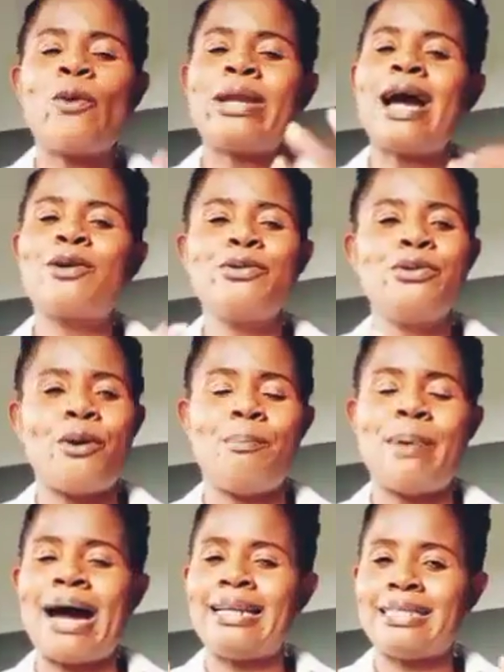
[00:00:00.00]
whether good
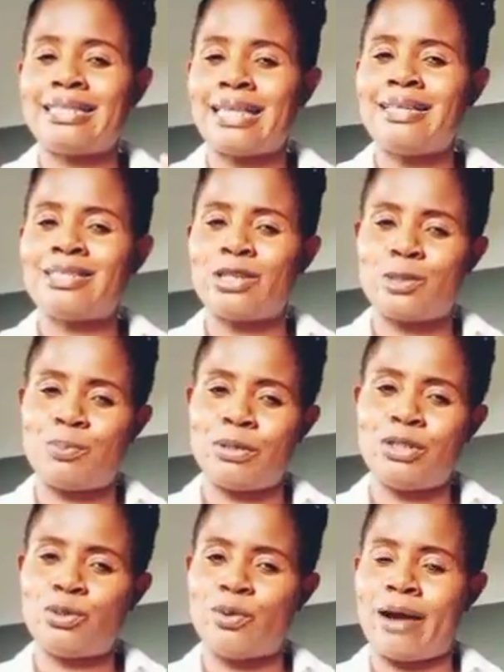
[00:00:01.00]
or bad, in terms of
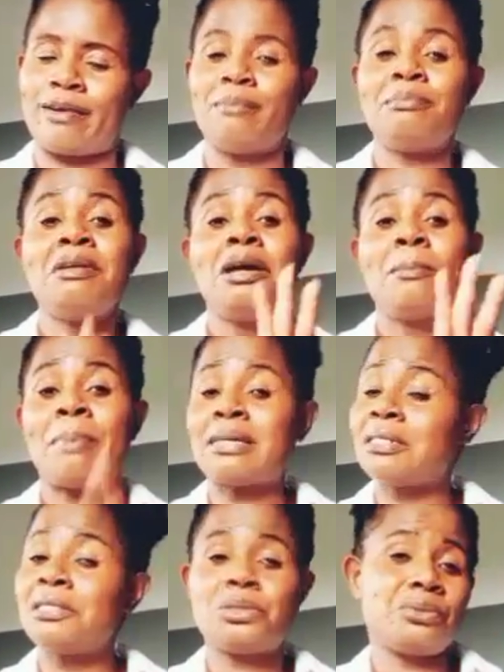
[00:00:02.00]
spiritual realm,
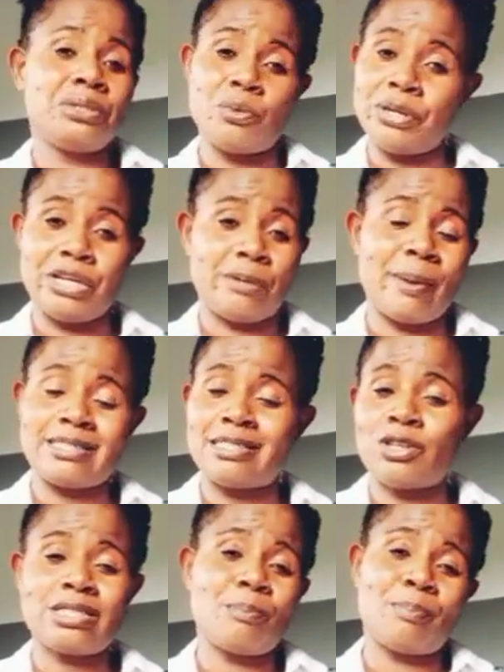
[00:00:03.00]
passes through the window.
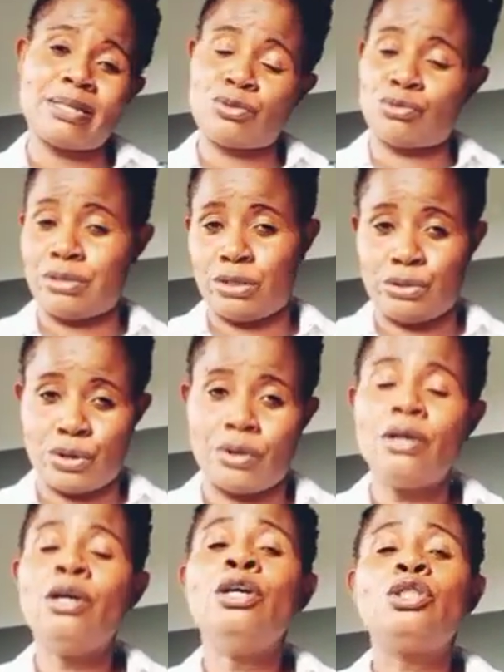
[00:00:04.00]
It doesn't pass through the
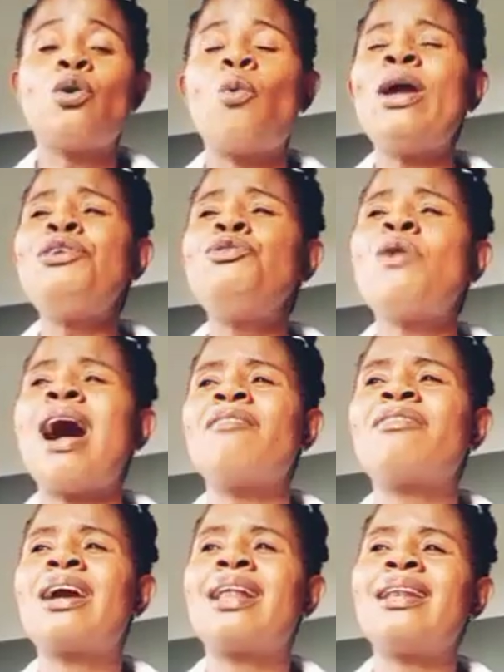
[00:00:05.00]
door. So when you
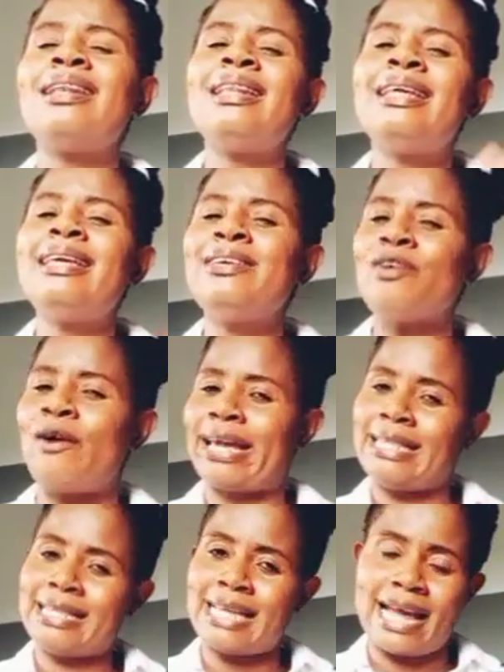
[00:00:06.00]
have cleaned your
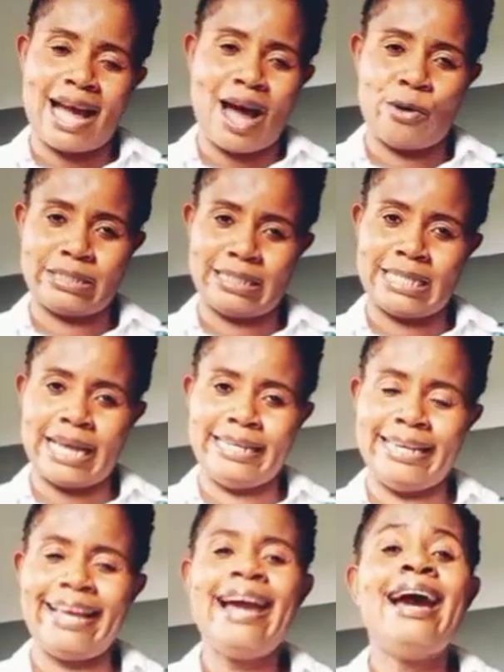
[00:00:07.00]
entire house
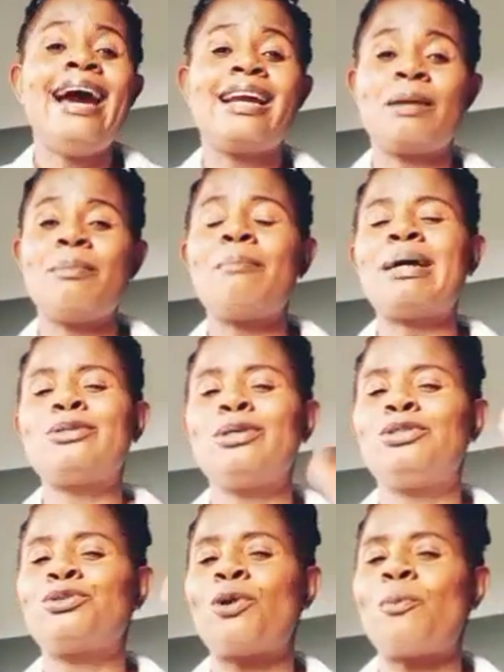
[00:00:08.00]
that day, remember
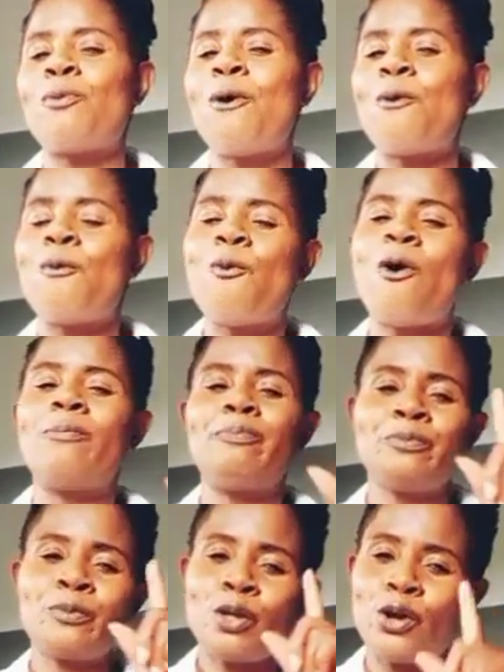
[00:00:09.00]
to drop
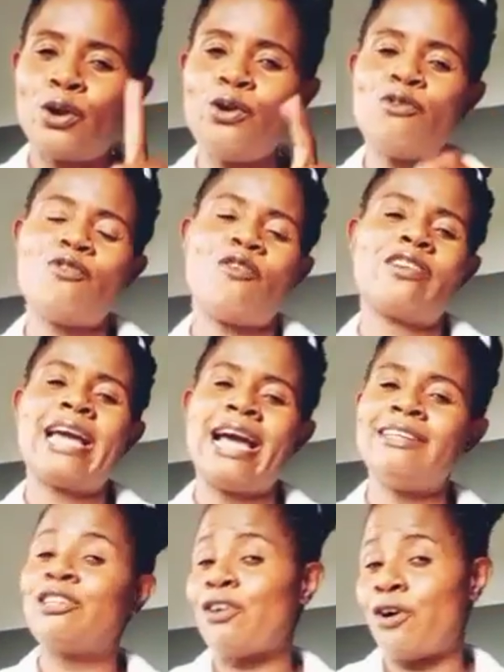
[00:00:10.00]
one clove of
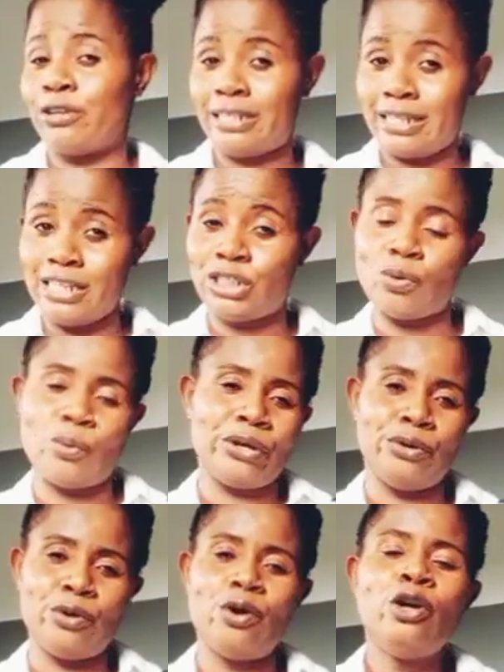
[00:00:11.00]
garlic on each
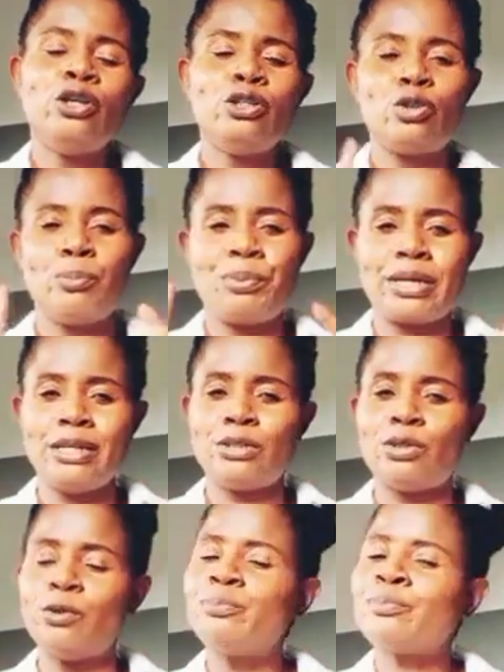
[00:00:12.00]
window to
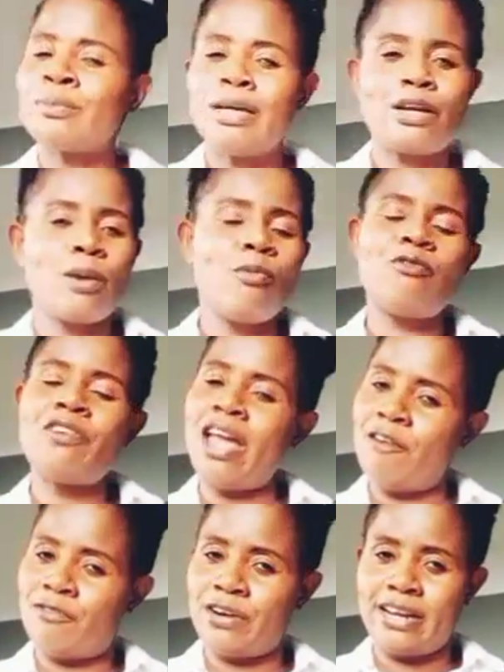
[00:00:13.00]
begin to remove
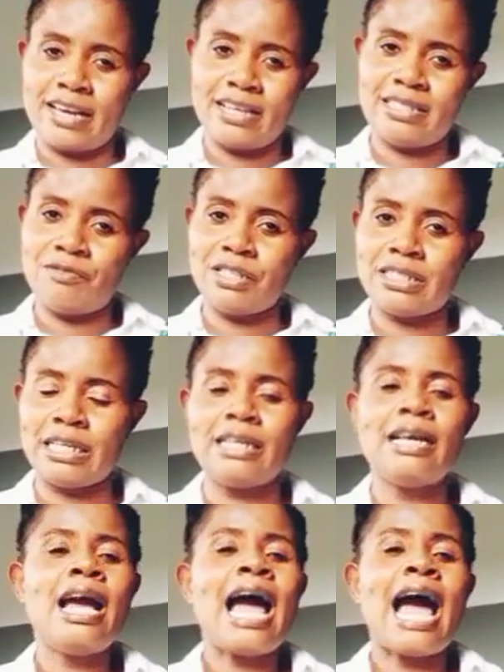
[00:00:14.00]
every negativity